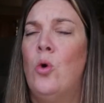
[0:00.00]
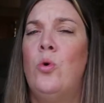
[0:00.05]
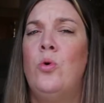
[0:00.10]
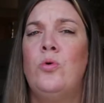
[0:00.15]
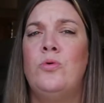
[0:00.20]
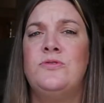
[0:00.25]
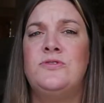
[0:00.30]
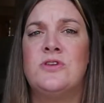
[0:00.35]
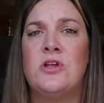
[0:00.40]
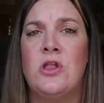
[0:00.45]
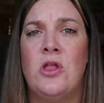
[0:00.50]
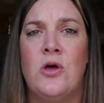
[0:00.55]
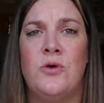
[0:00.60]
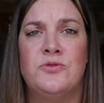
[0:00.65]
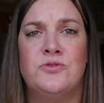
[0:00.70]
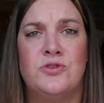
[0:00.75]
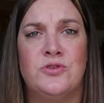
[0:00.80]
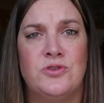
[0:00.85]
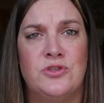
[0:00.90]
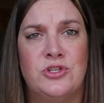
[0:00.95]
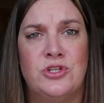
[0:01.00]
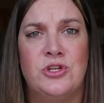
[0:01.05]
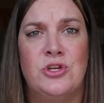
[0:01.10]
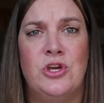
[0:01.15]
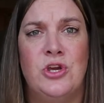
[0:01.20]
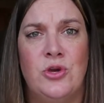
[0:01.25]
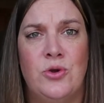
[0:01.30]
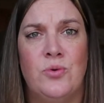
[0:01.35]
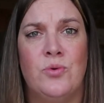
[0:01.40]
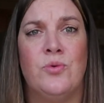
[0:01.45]
Who's closer to
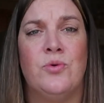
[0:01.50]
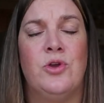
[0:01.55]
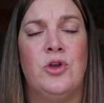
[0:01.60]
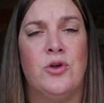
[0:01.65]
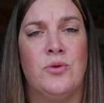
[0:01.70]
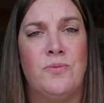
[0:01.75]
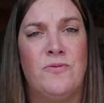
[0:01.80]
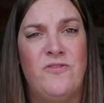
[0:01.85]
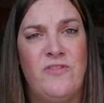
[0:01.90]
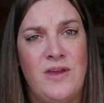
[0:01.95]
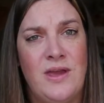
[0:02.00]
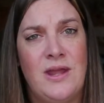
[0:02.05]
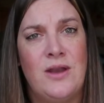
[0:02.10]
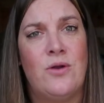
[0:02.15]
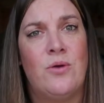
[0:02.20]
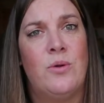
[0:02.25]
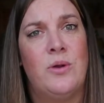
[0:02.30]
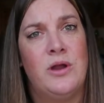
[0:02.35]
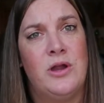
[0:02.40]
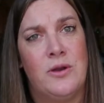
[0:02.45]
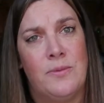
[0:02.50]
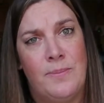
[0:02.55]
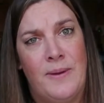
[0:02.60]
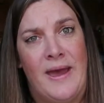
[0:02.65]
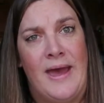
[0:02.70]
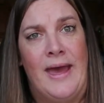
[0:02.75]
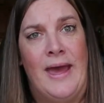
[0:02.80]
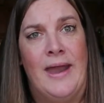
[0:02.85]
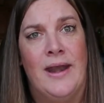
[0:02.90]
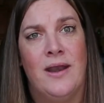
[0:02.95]
you, your feet or your
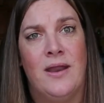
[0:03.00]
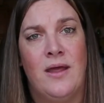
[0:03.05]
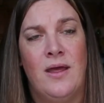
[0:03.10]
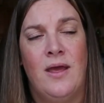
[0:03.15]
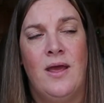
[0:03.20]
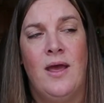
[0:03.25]
pet?